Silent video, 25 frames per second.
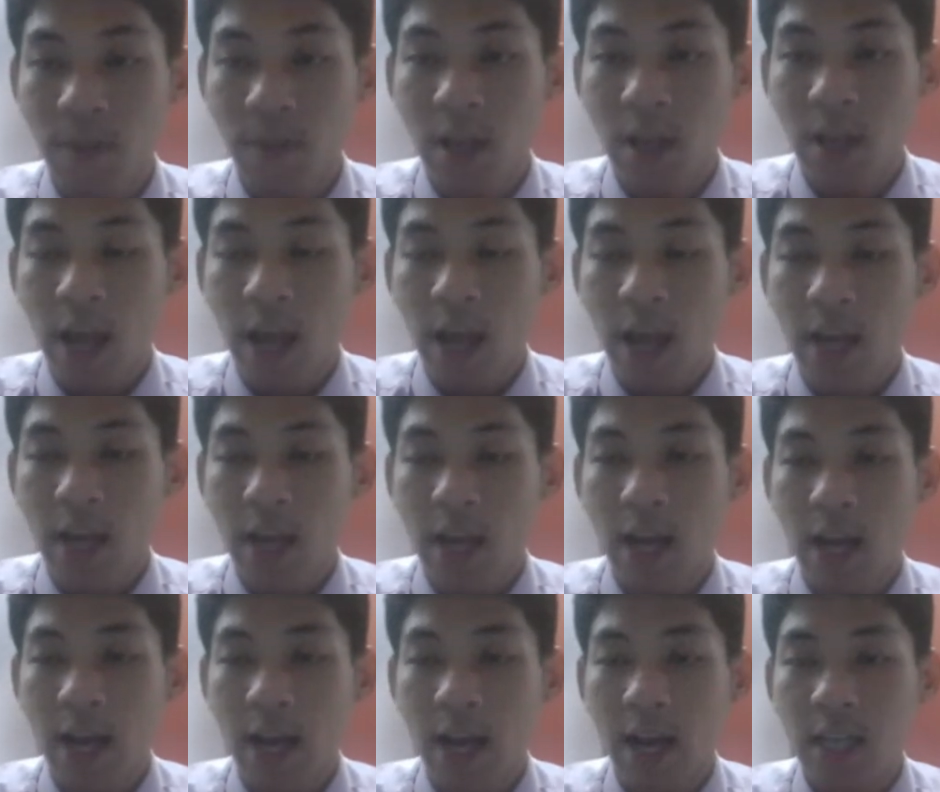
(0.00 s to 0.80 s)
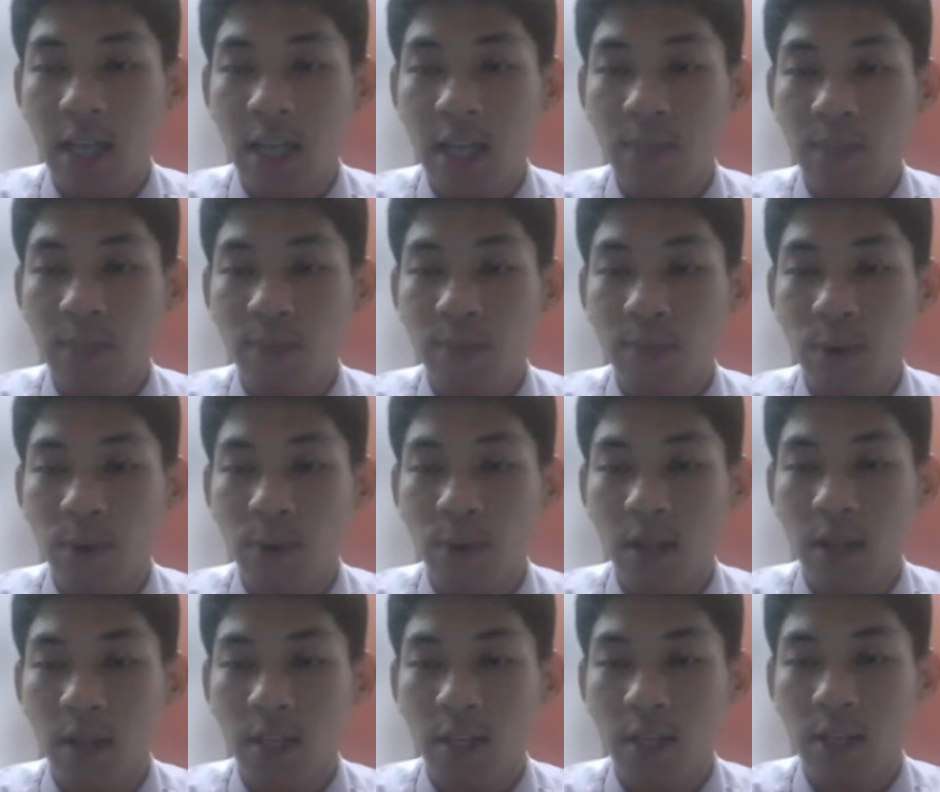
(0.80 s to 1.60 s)
and the highest
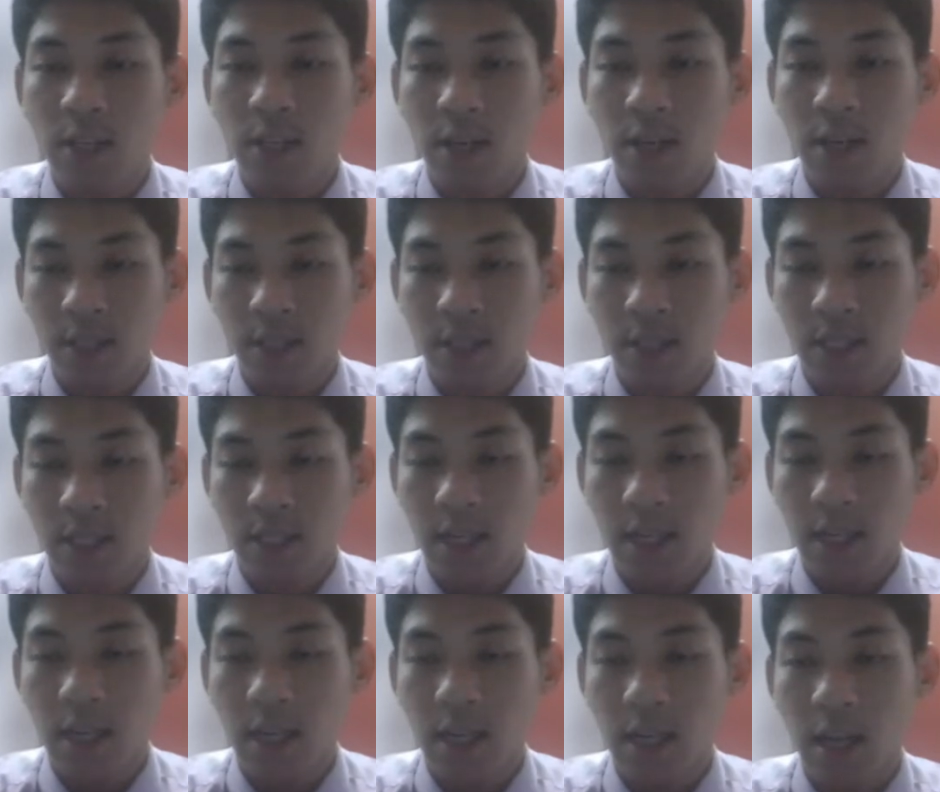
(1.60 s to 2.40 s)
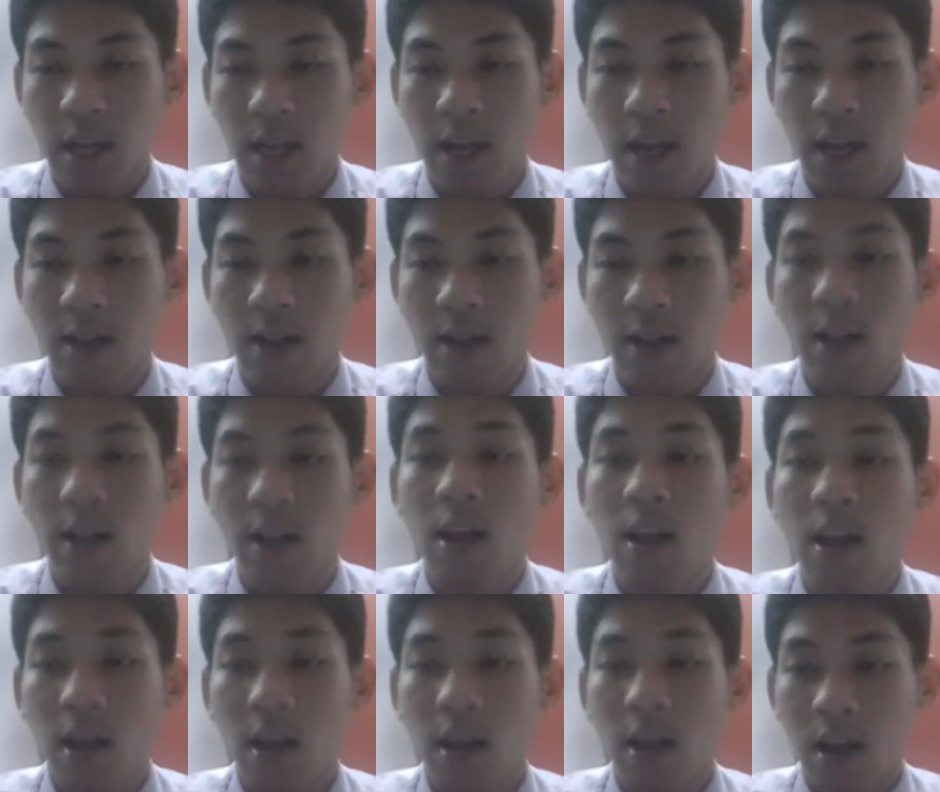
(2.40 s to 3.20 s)
polarization resistance at
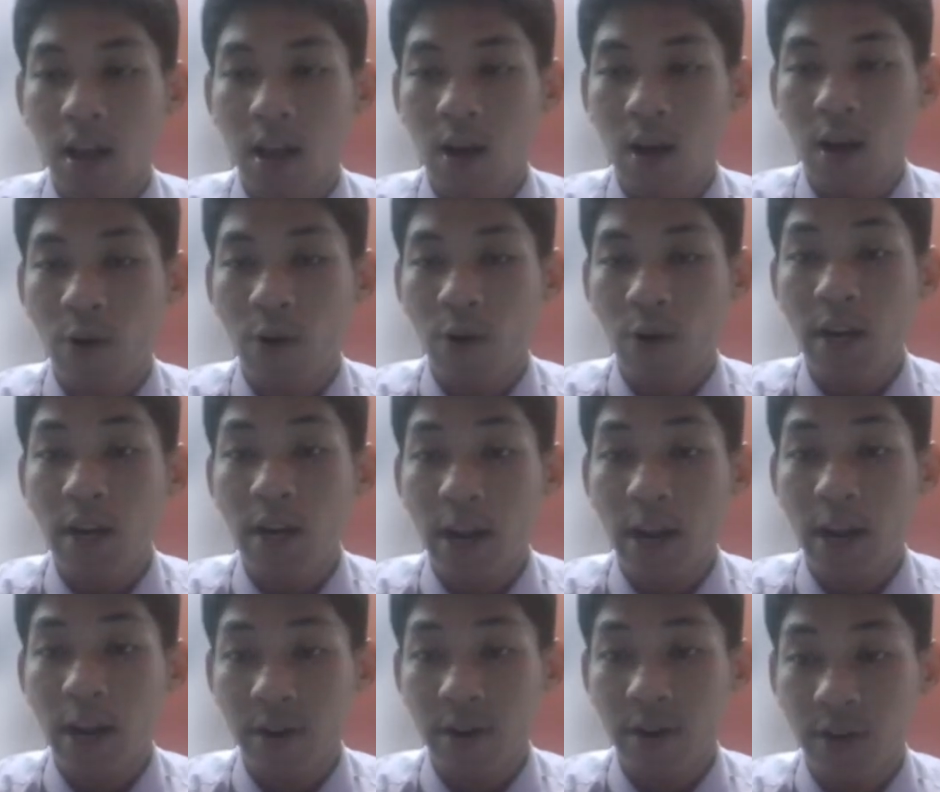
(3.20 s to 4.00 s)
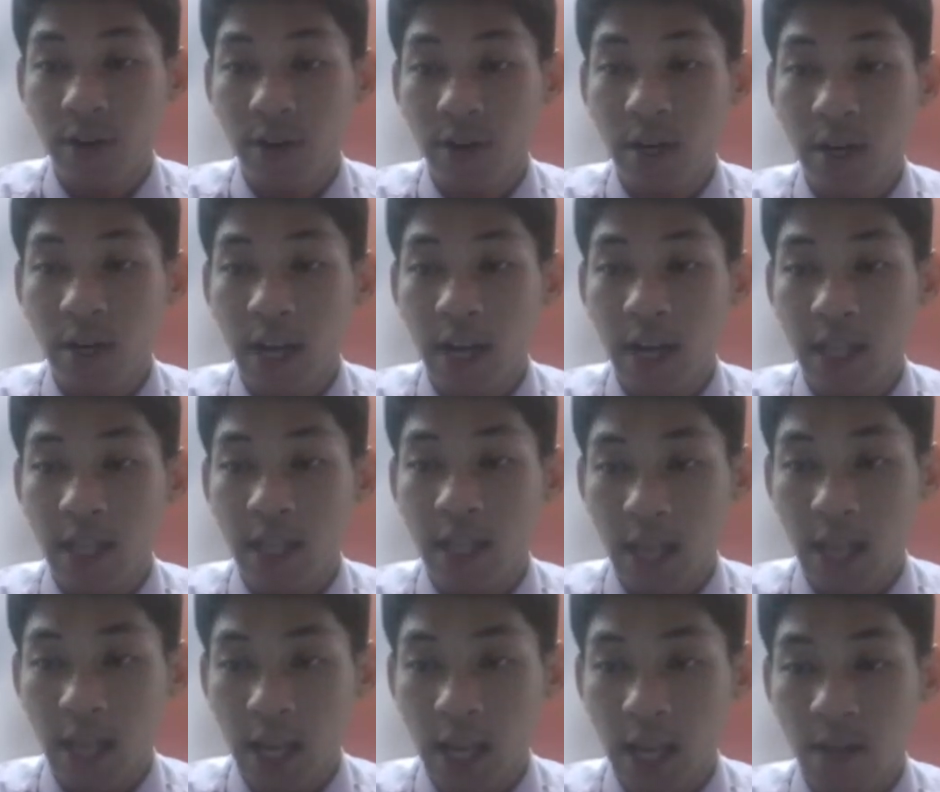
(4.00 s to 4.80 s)

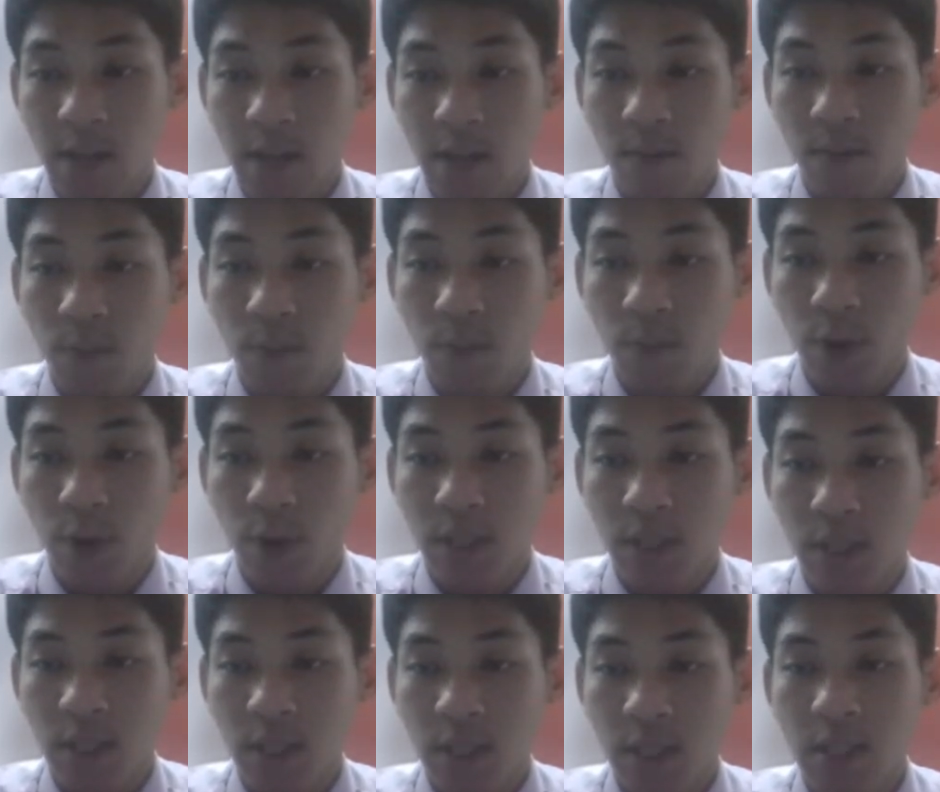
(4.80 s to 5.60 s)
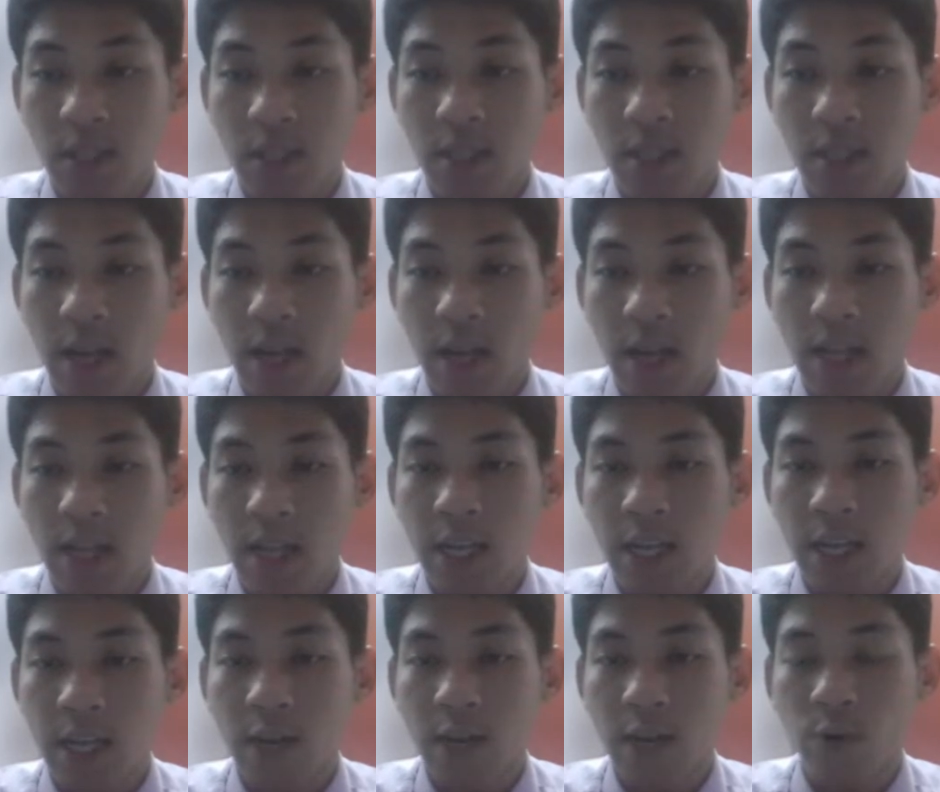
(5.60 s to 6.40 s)
198.69
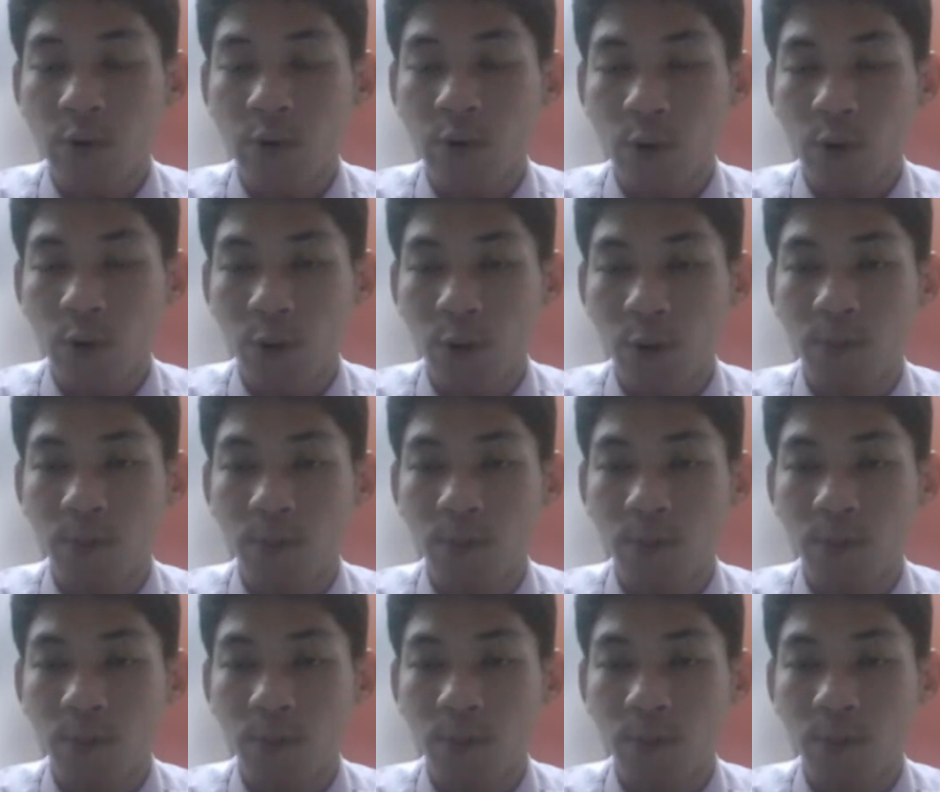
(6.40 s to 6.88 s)
kilo ohm.